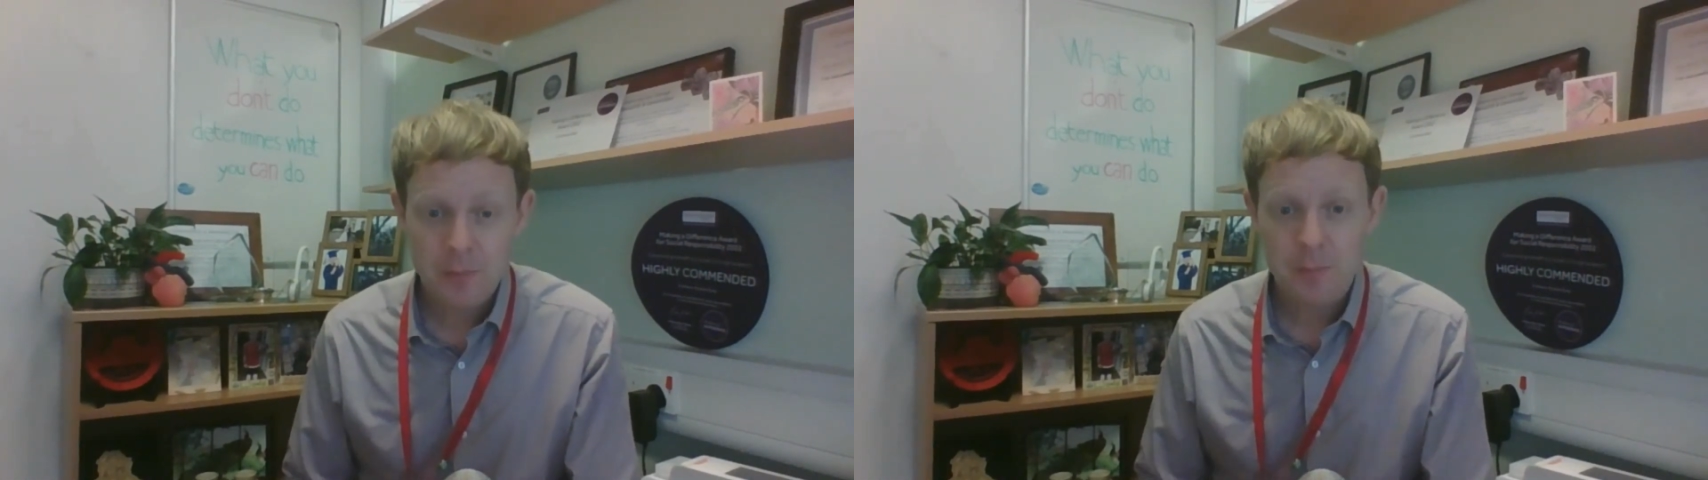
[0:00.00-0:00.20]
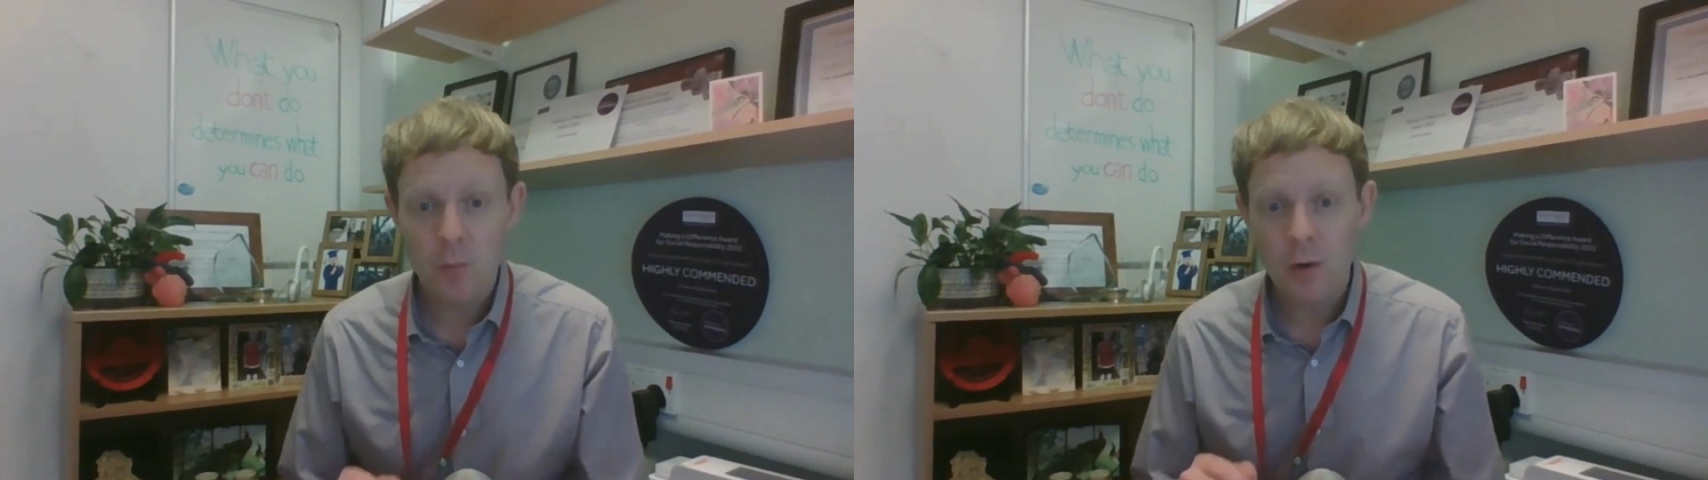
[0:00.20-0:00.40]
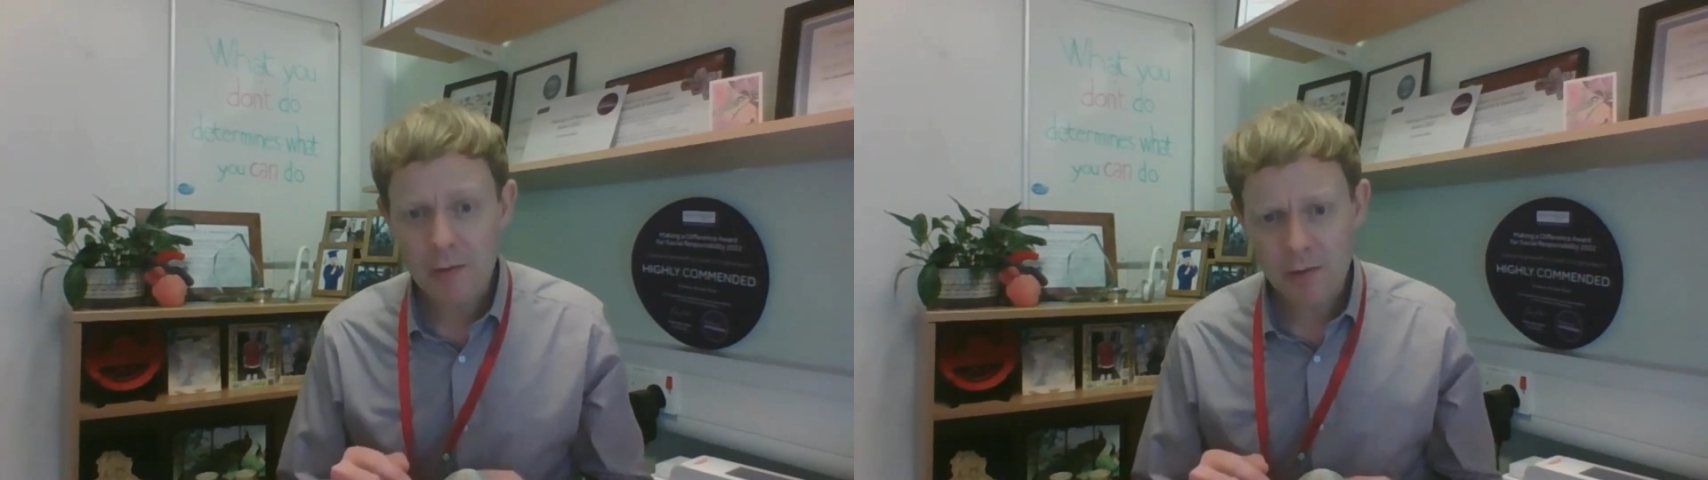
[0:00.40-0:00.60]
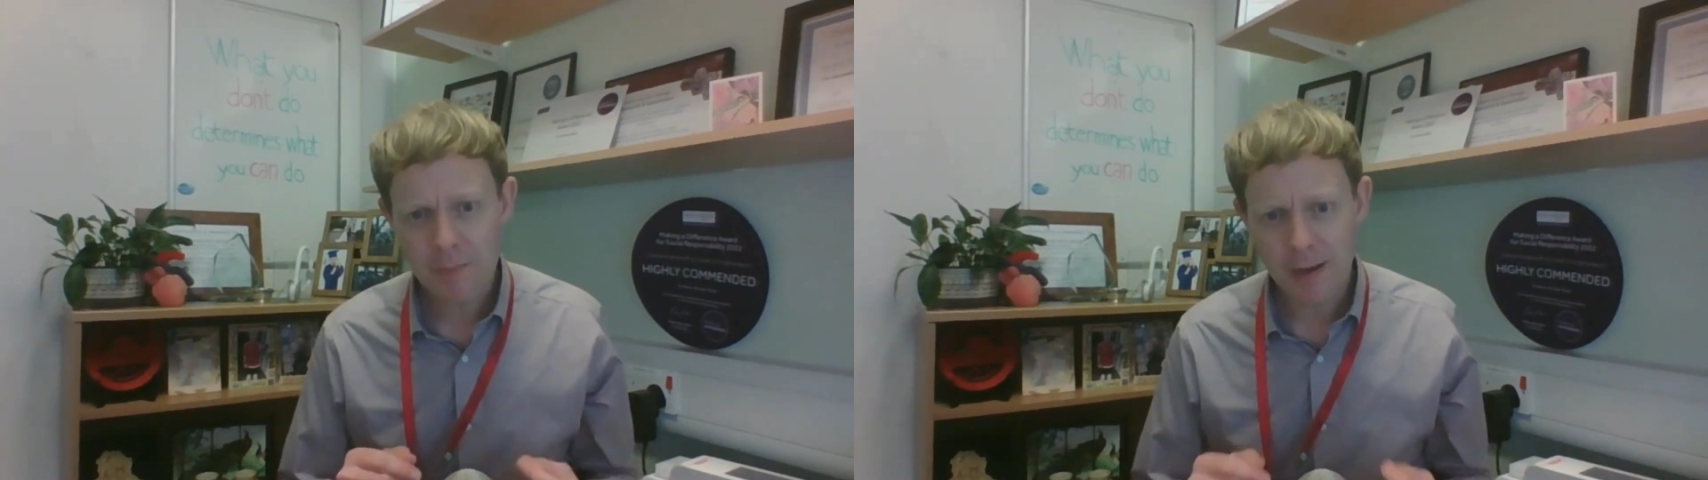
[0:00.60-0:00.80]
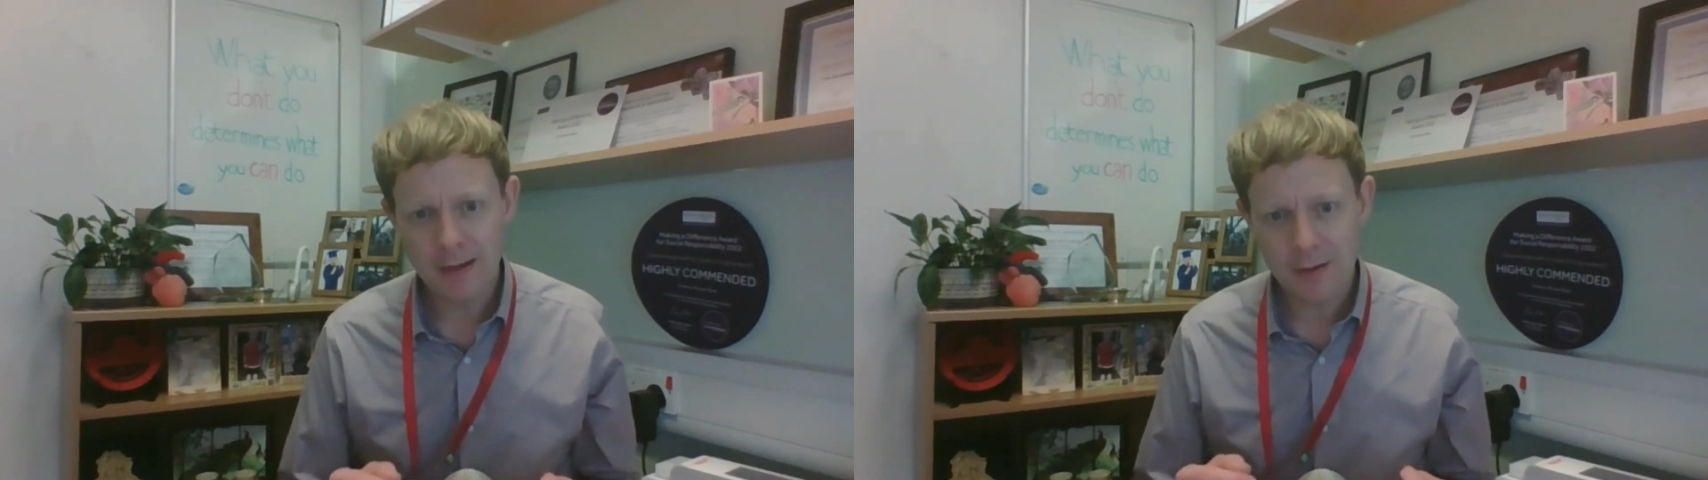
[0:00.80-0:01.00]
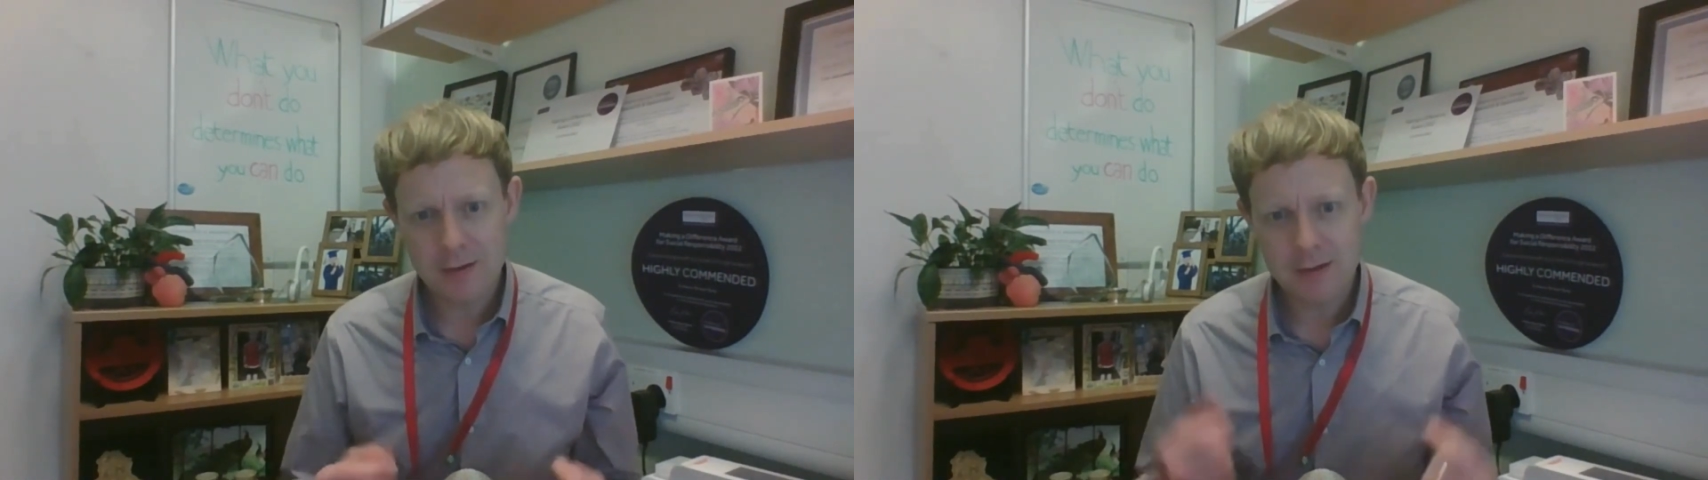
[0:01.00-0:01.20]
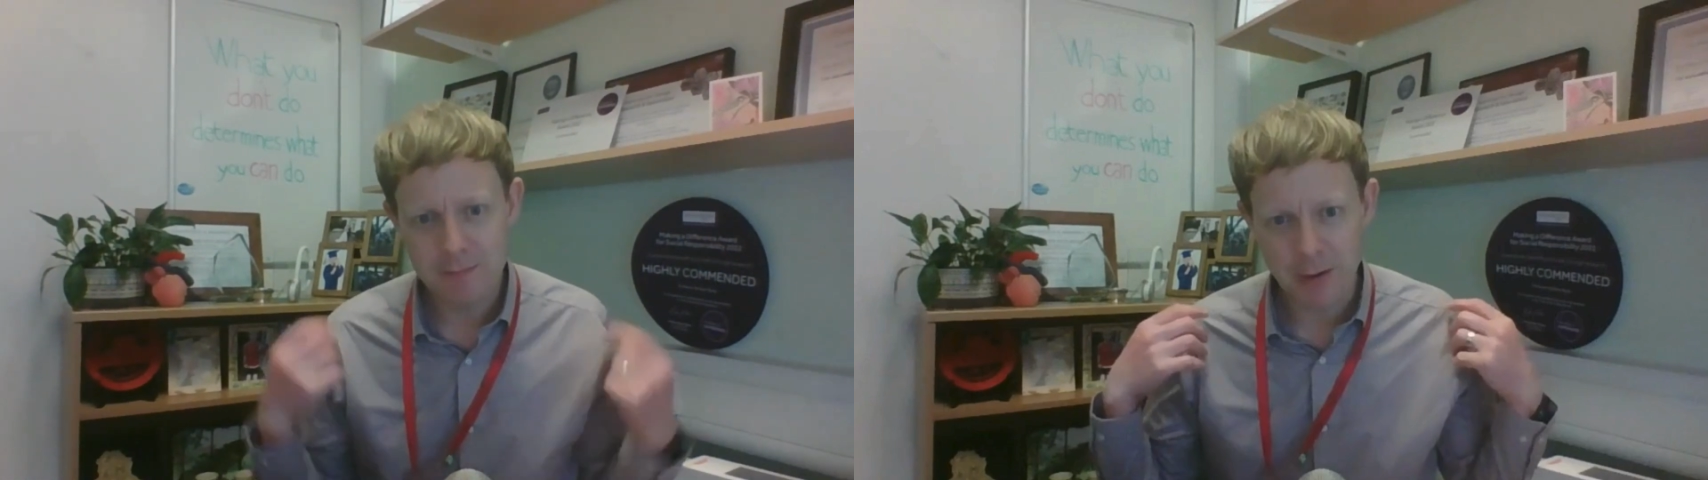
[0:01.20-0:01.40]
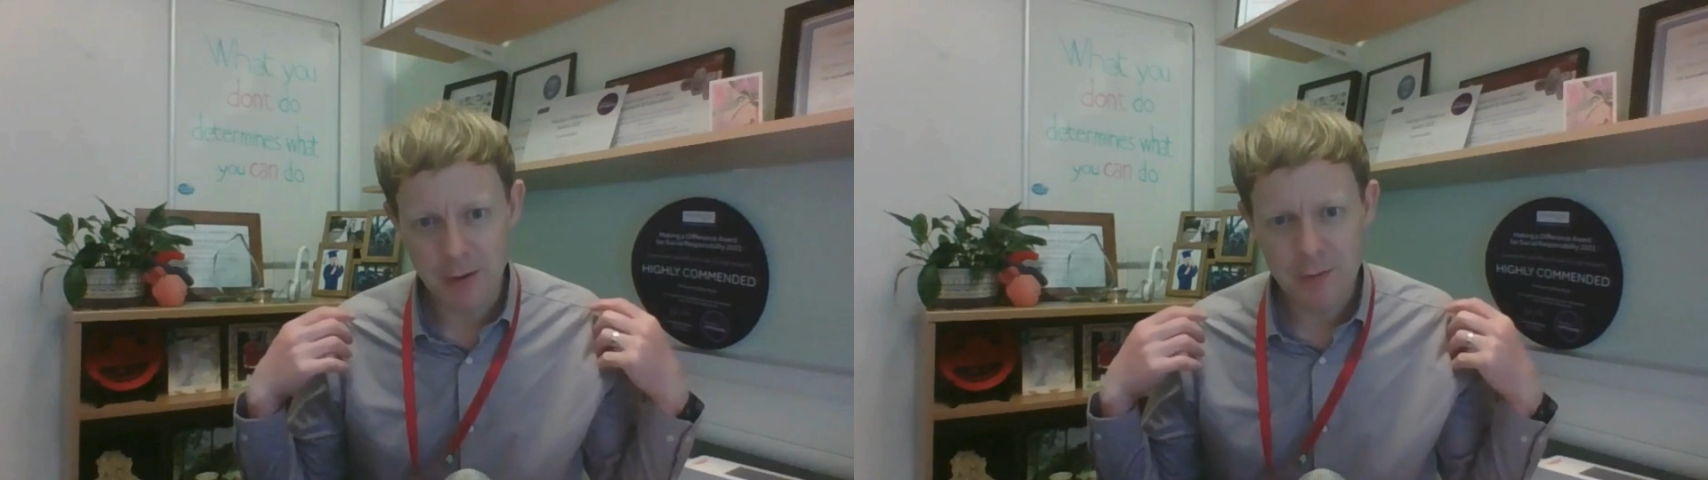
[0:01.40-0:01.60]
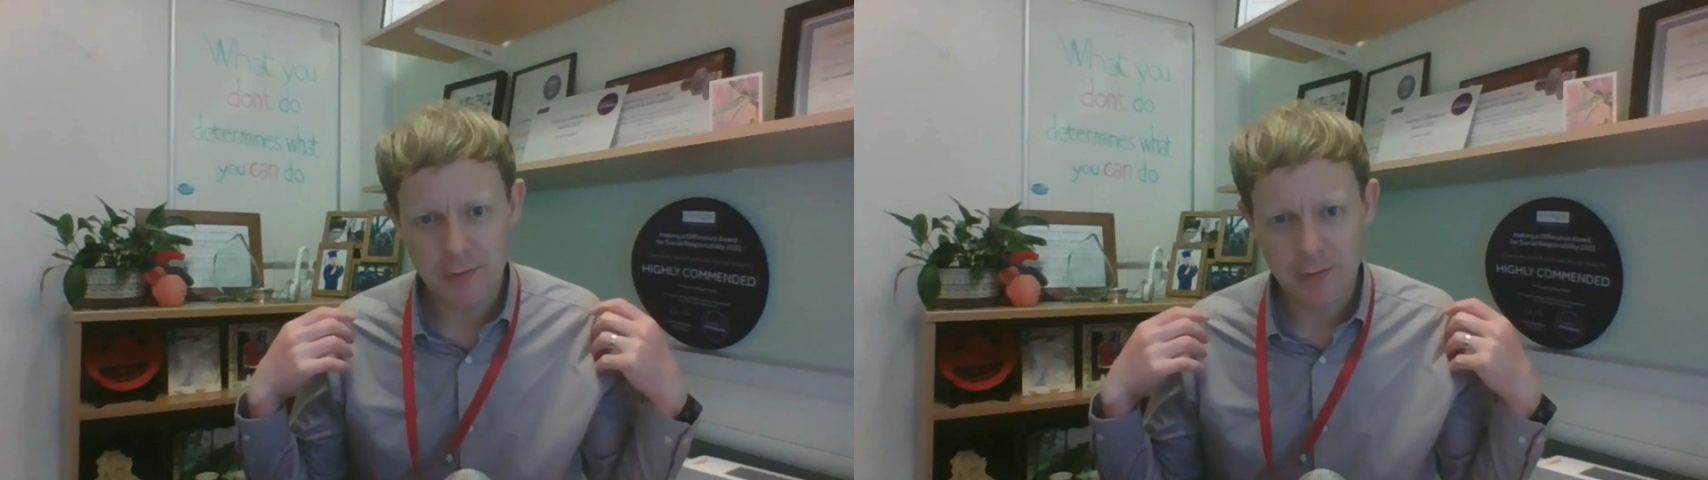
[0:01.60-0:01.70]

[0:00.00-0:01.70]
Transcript: But what if the pain goes to both